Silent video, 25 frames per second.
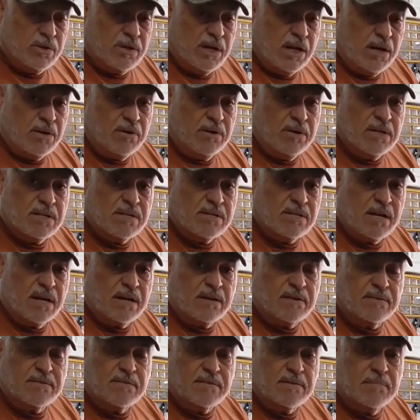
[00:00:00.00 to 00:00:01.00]
carry a
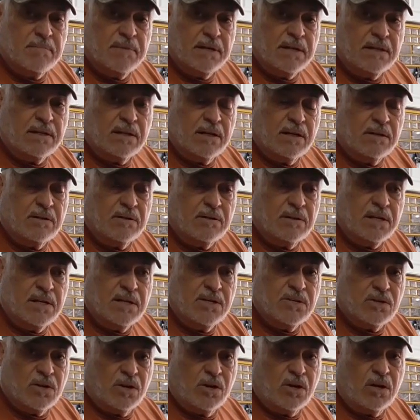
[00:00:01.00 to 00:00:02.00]
sack of cement under
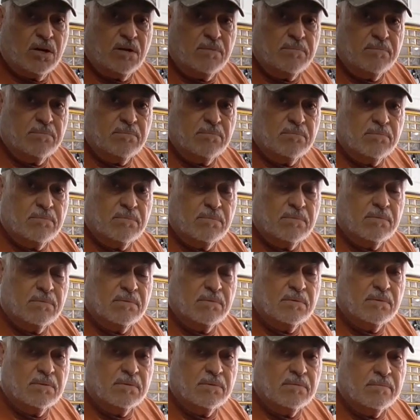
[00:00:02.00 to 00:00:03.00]
each arm
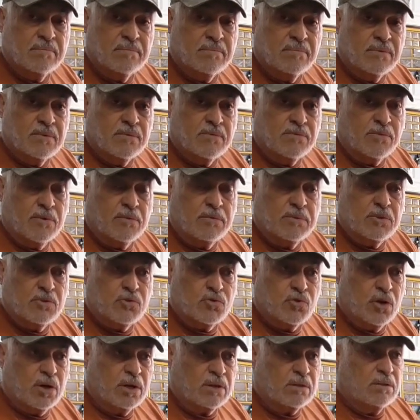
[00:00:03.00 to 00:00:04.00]
from the
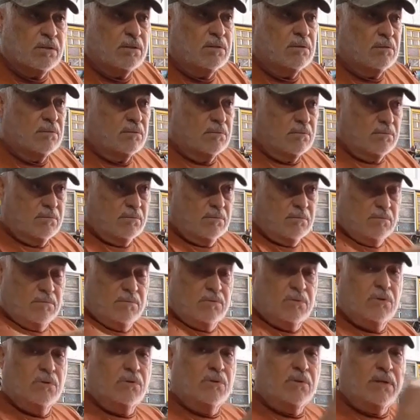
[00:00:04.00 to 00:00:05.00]
truck
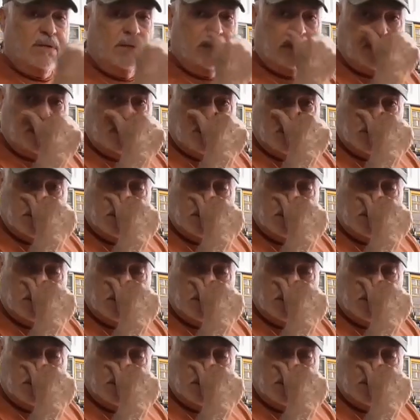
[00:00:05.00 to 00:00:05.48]
to